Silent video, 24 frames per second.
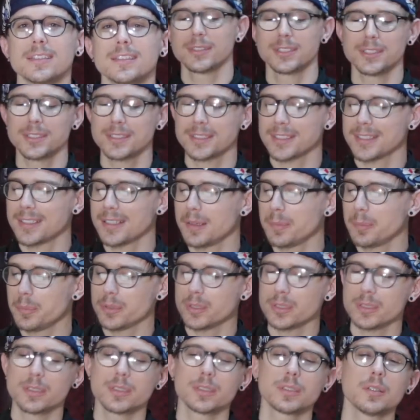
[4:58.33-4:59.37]
Just a
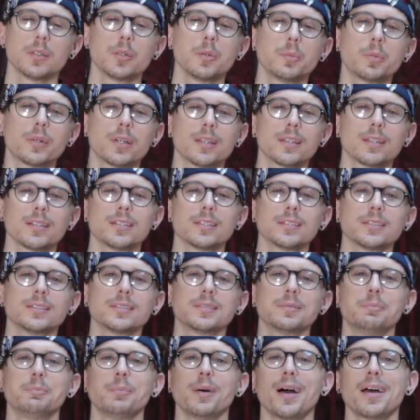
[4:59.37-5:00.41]
couple of soul
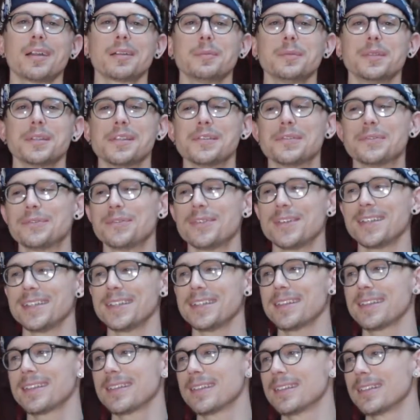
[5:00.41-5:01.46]
brothers, bottom of the
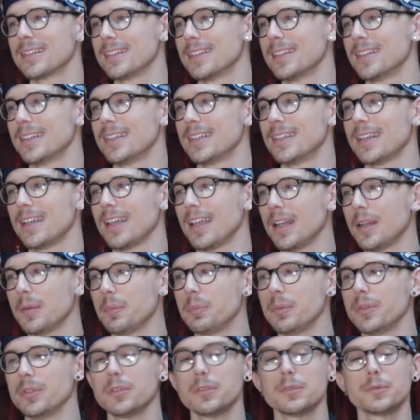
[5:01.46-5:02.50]
fifth, and a
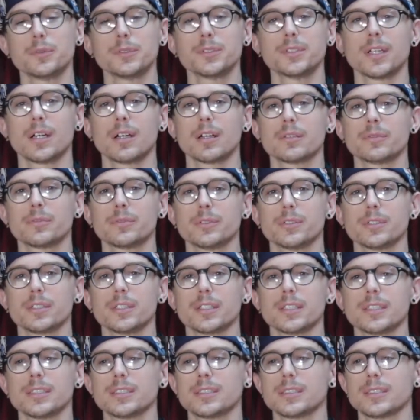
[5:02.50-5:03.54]
beautiful dark
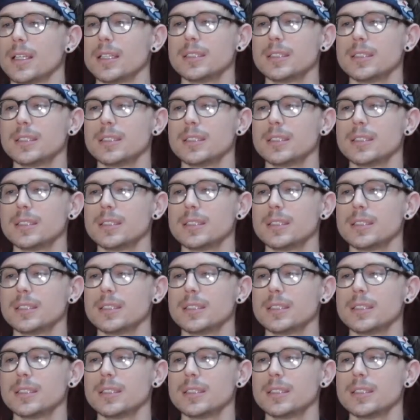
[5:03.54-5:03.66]
forest.